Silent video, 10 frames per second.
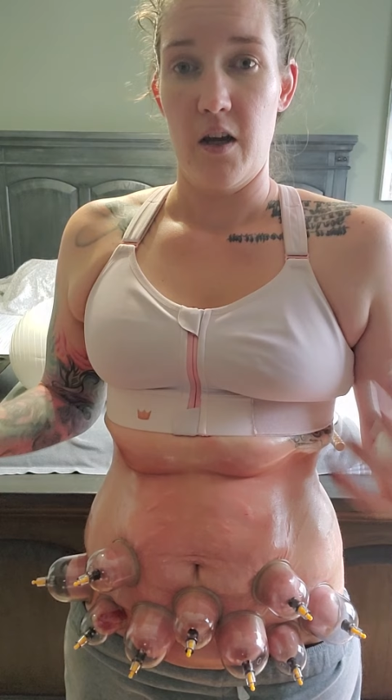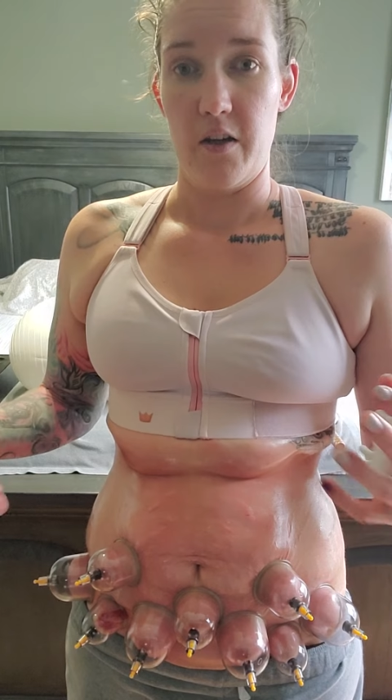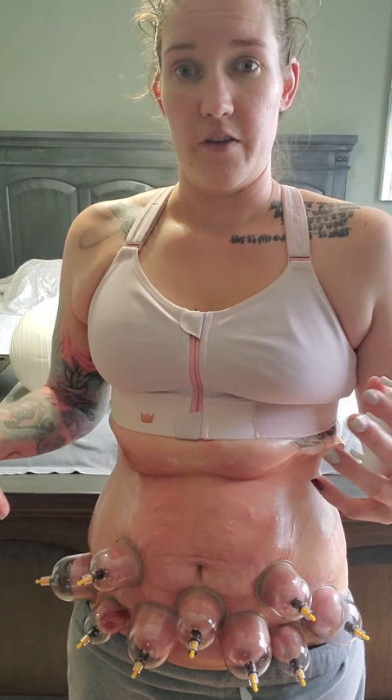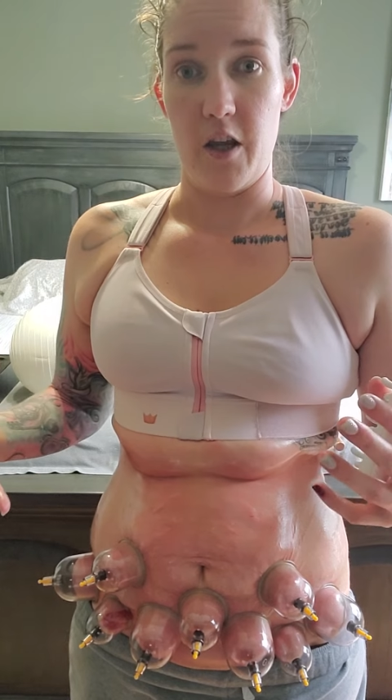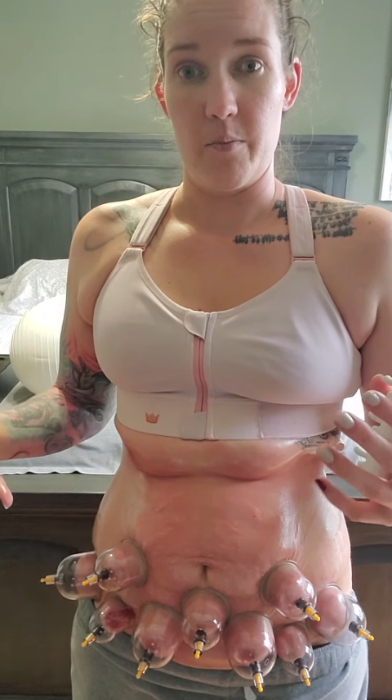I
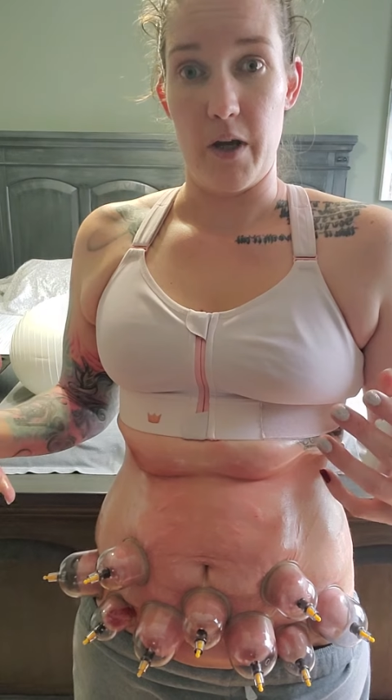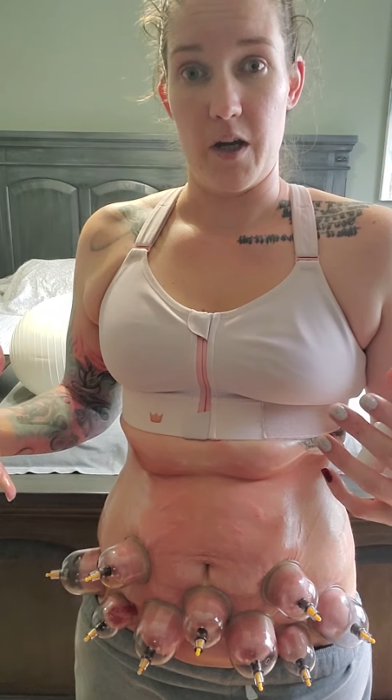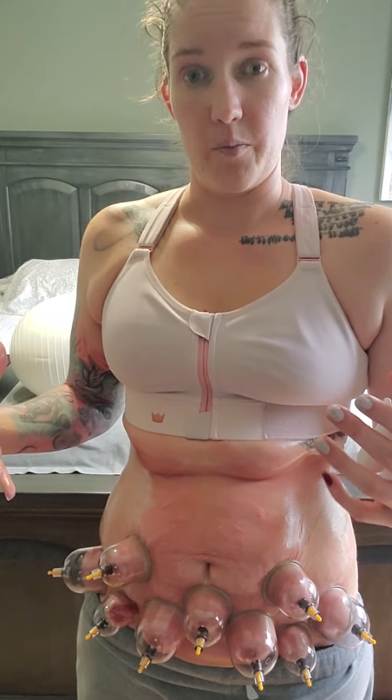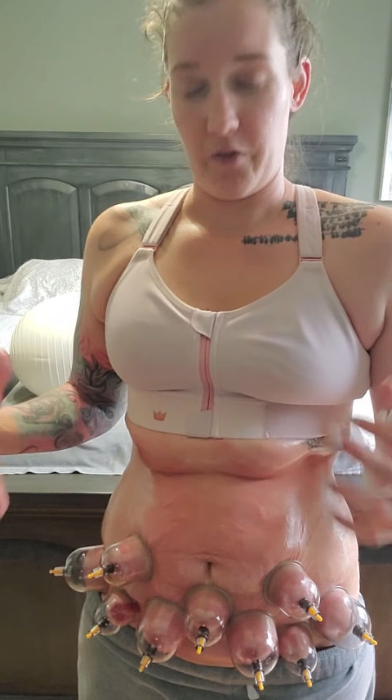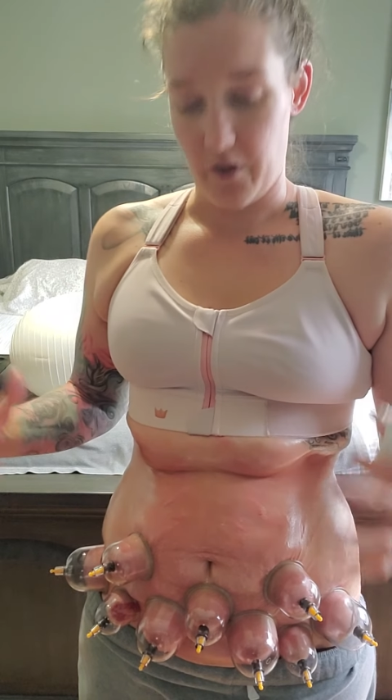take my
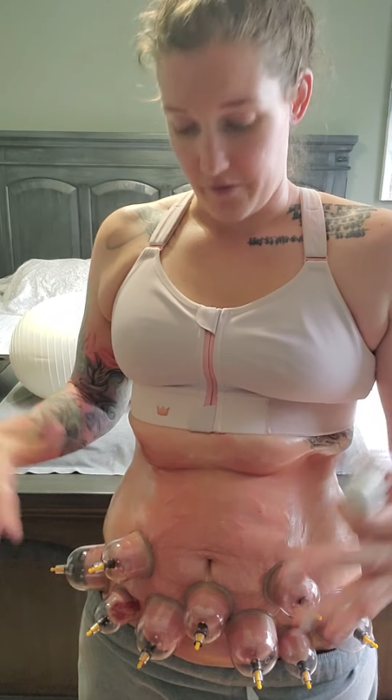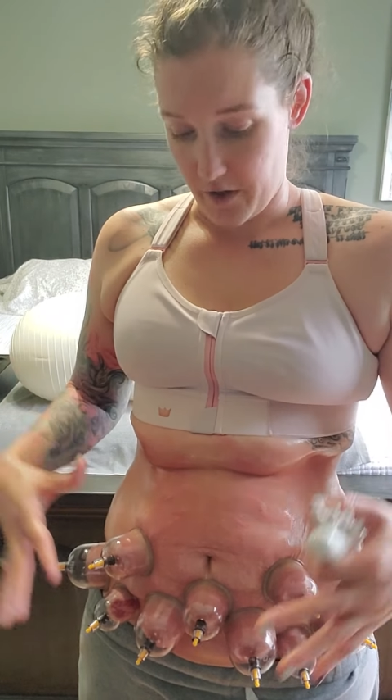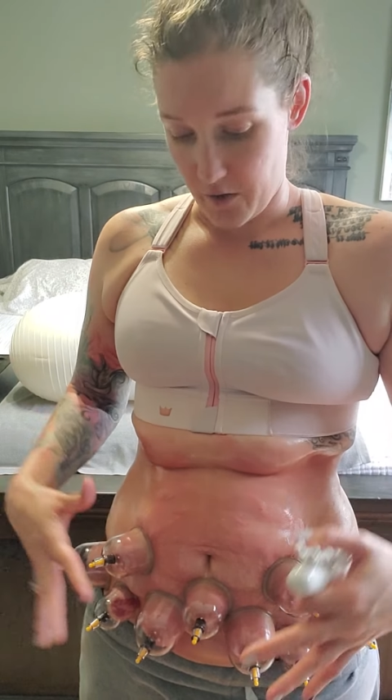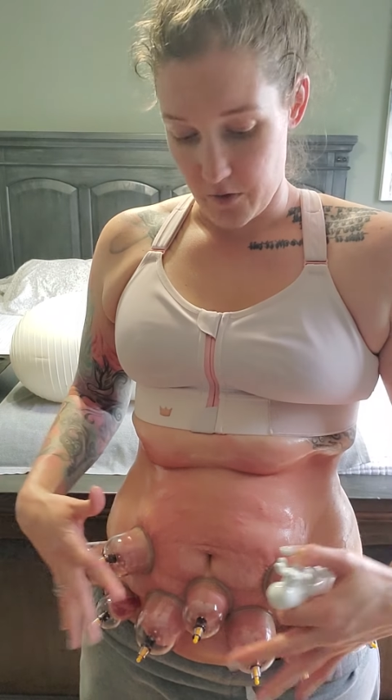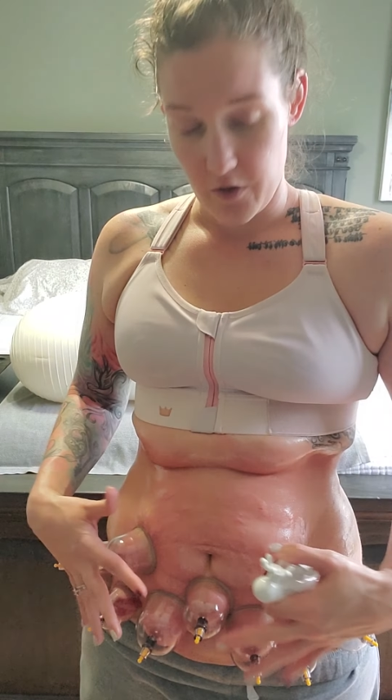cups off. And I
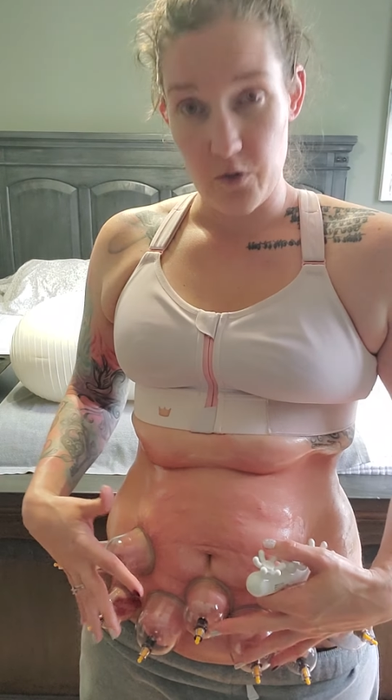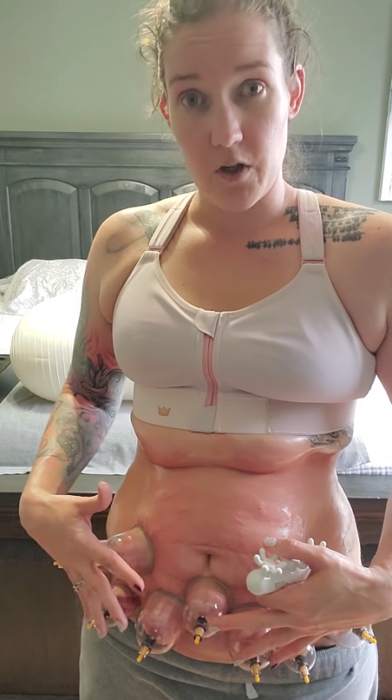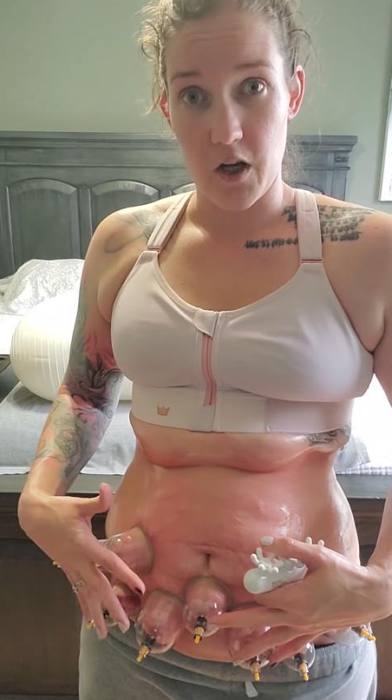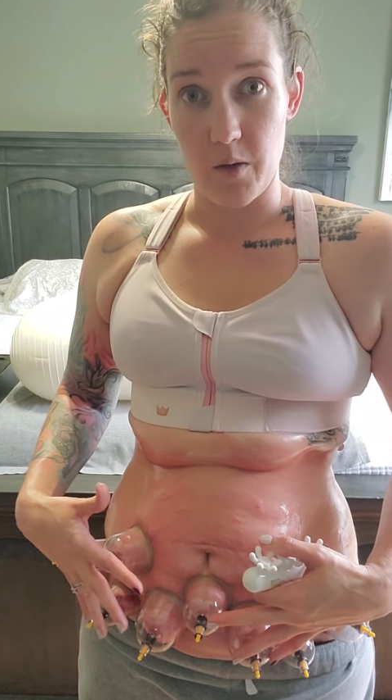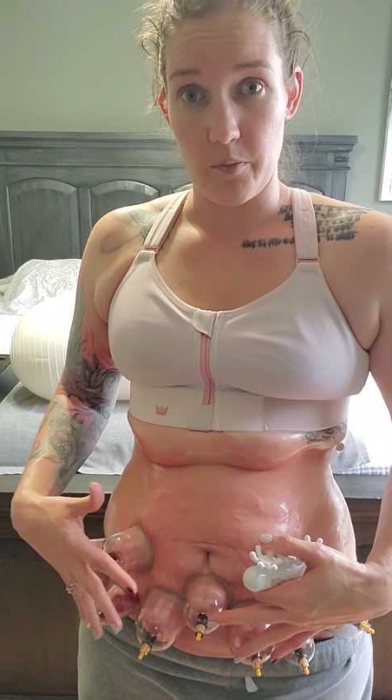only do the
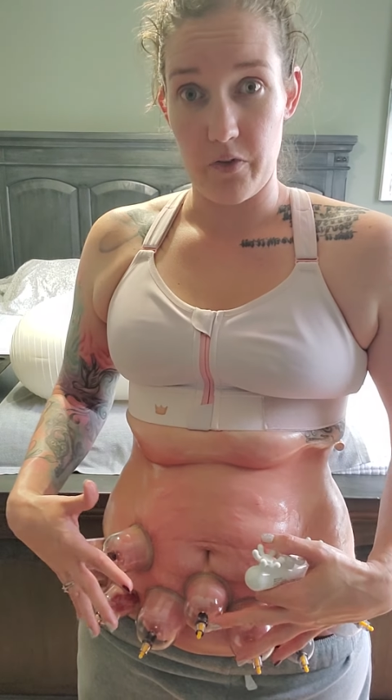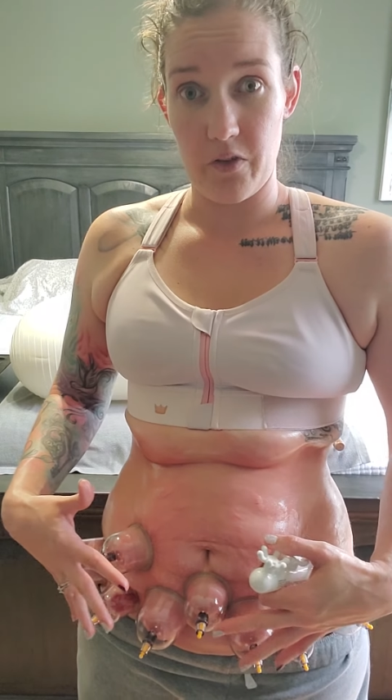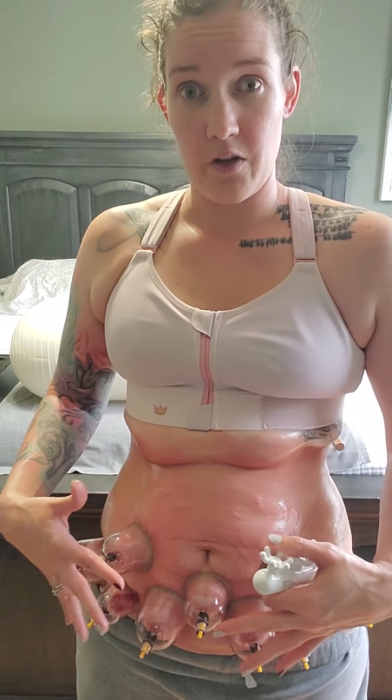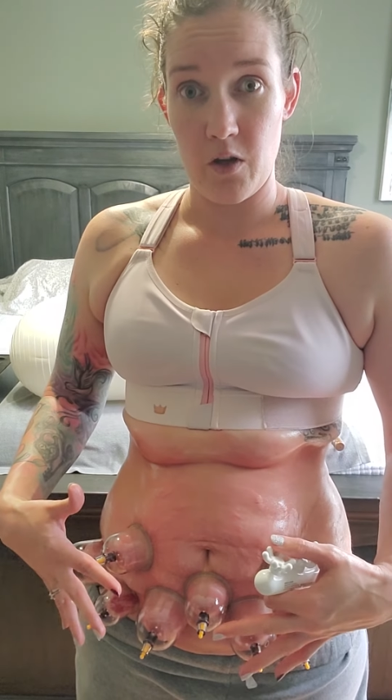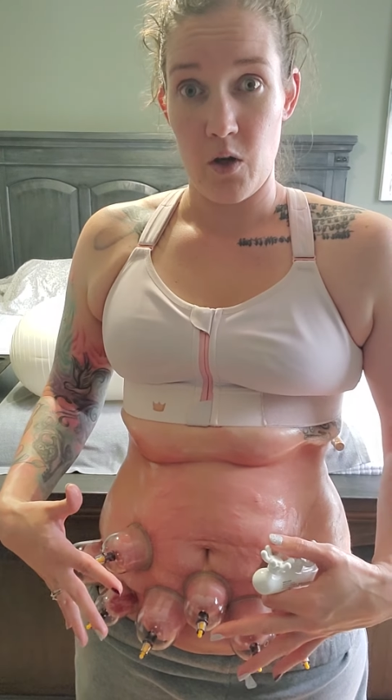
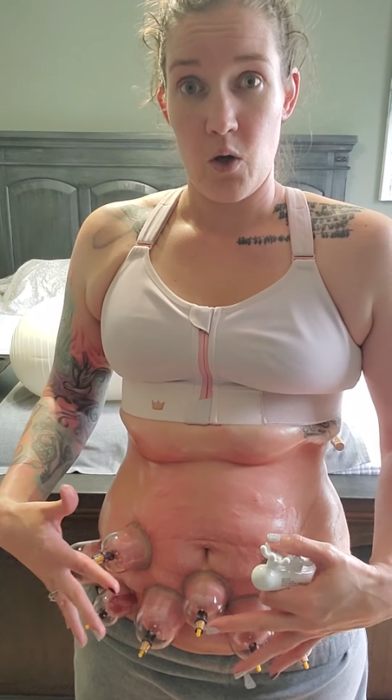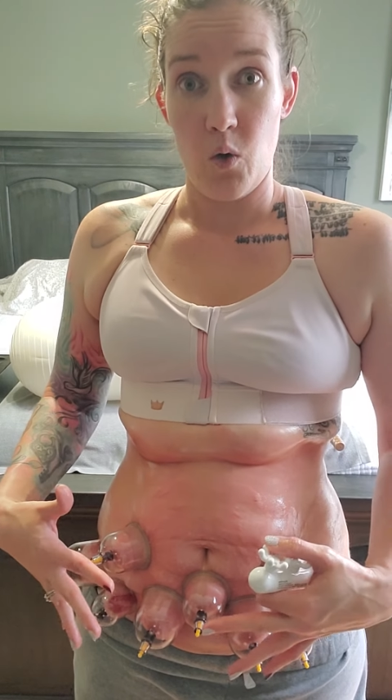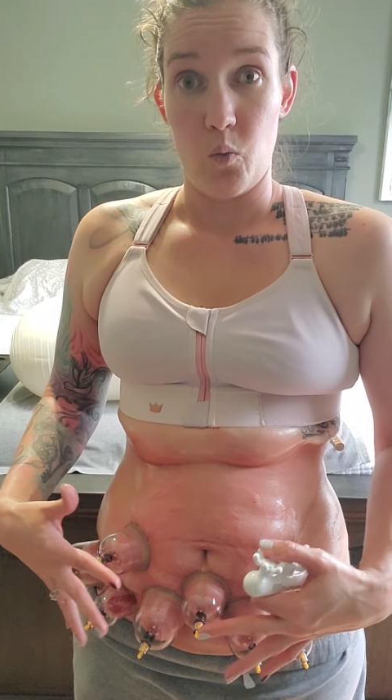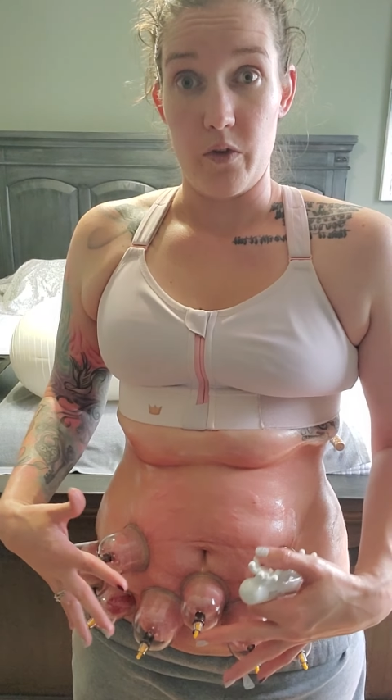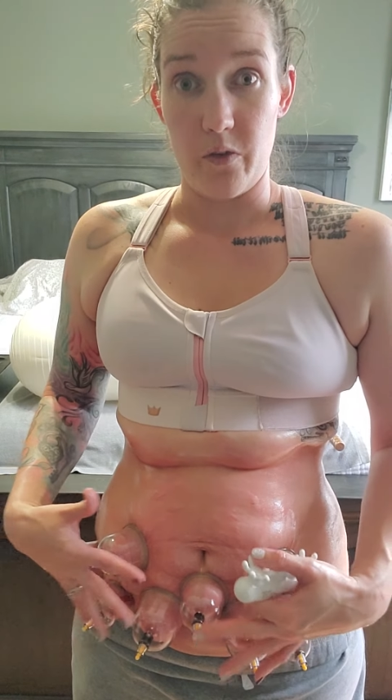cups
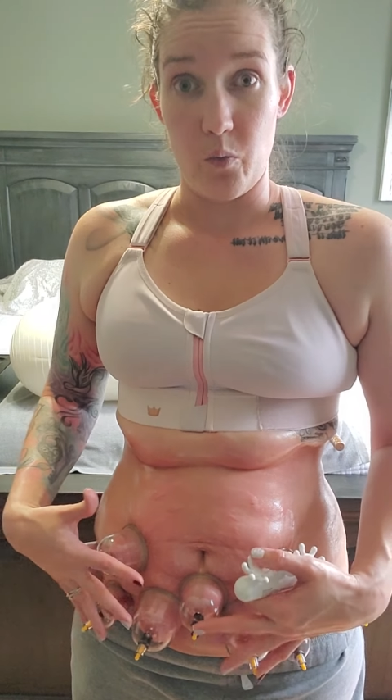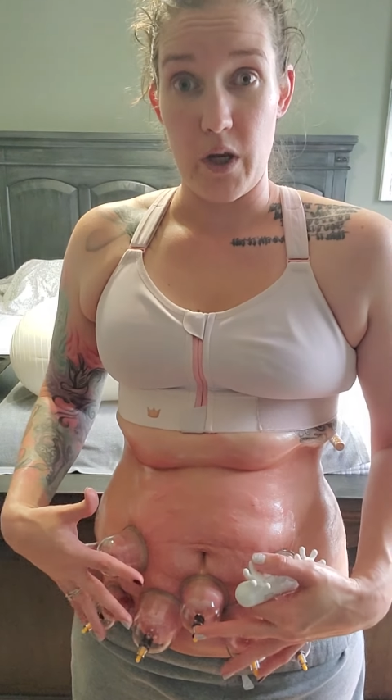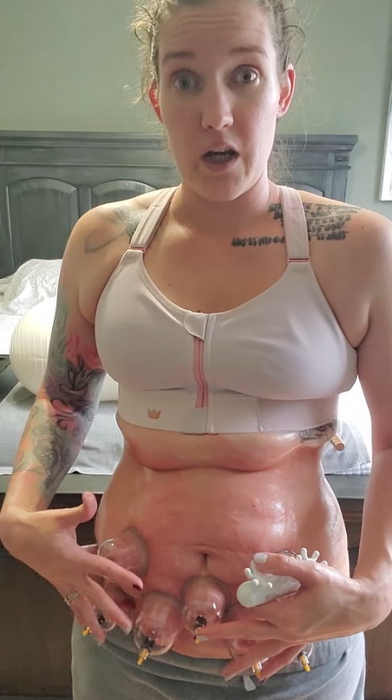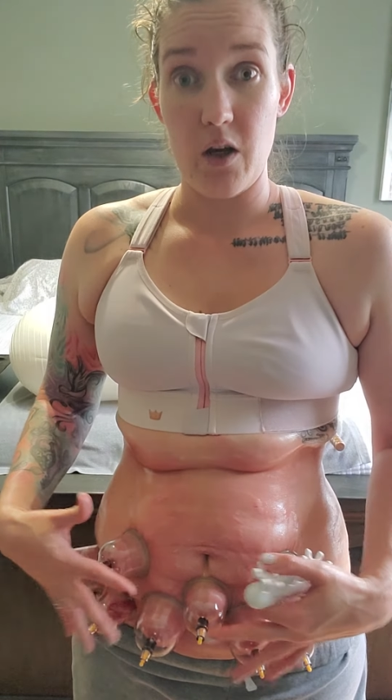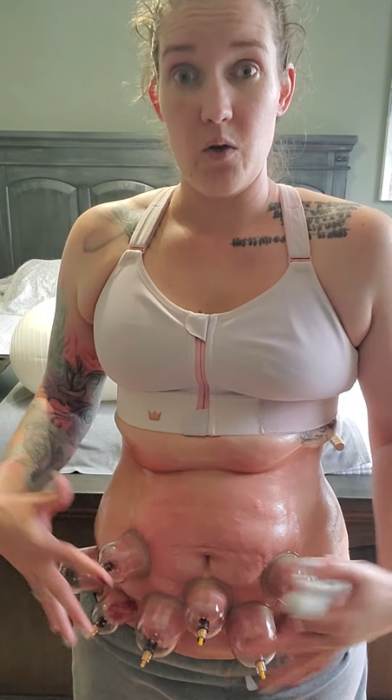once a
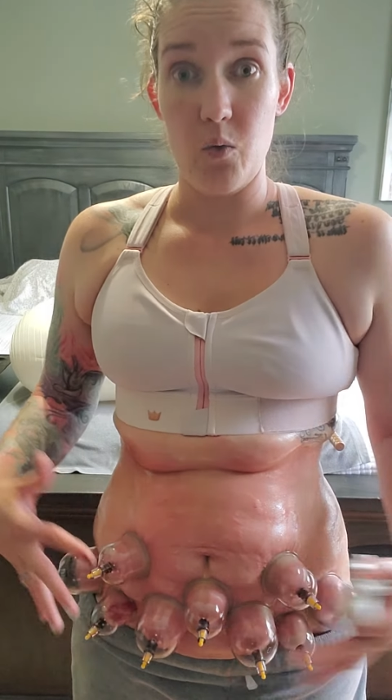week.